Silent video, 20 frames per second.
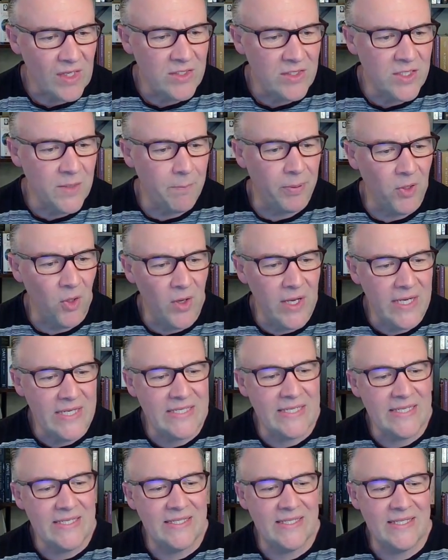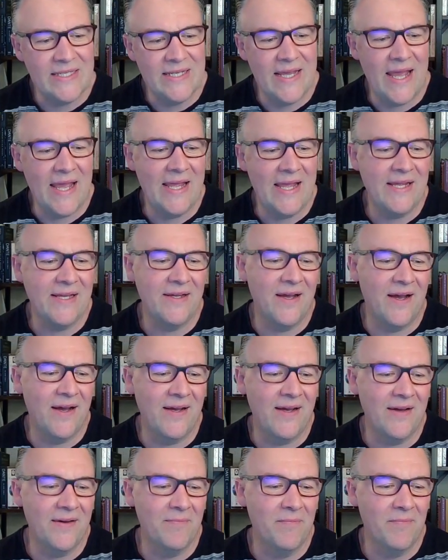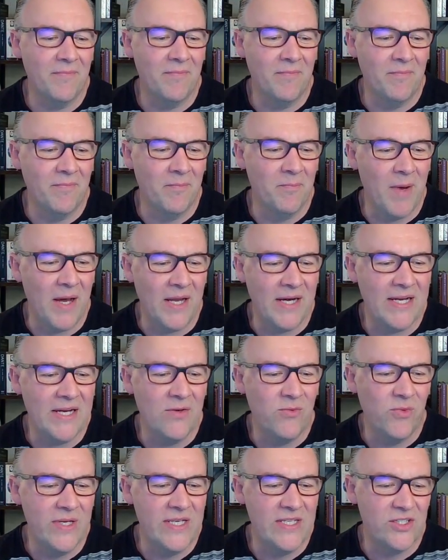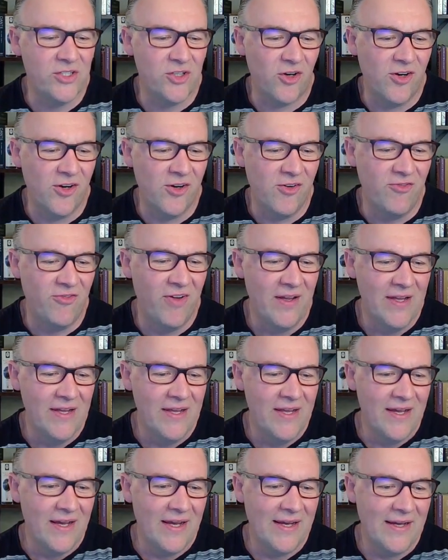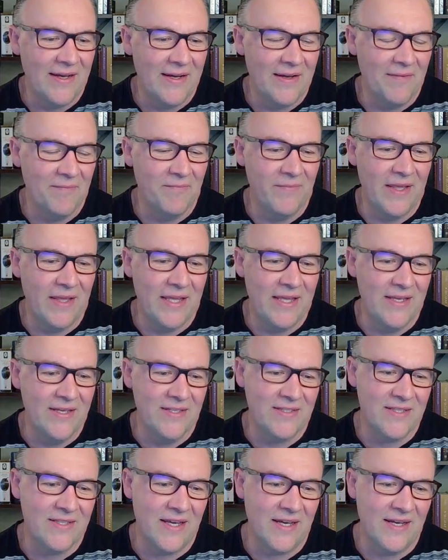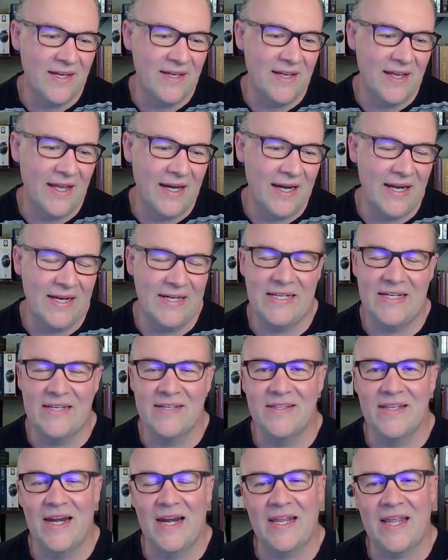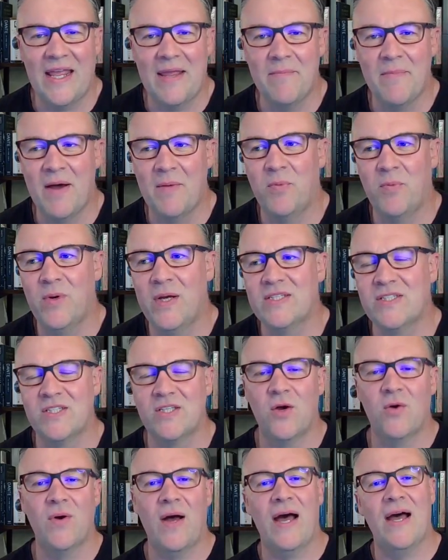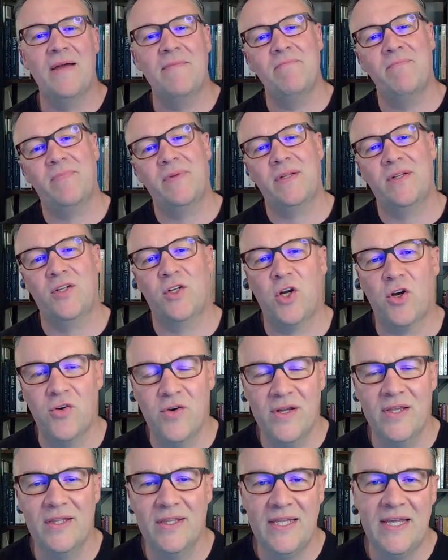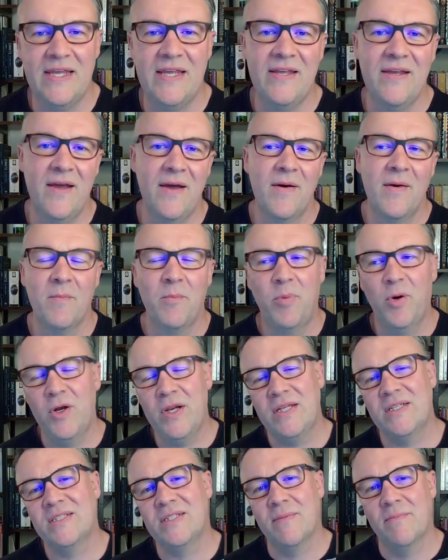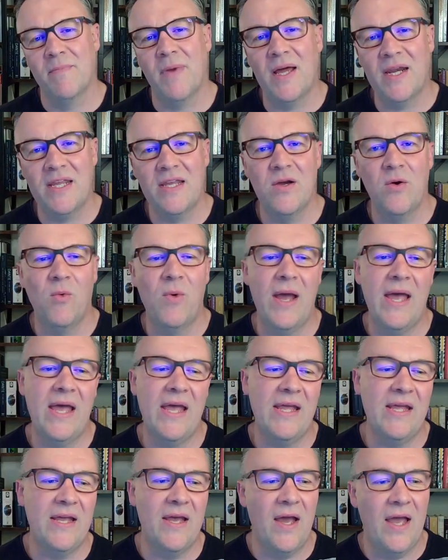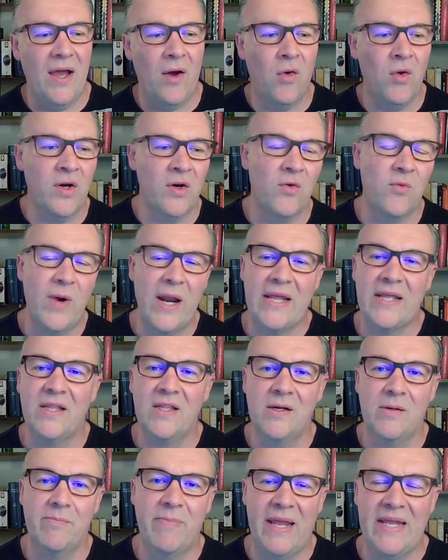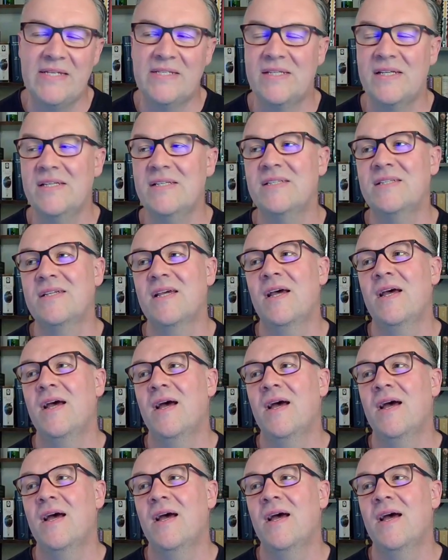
Deployed DCA money reserve is an idea that I came up with. So I'm currently putting some money away on a regular basis,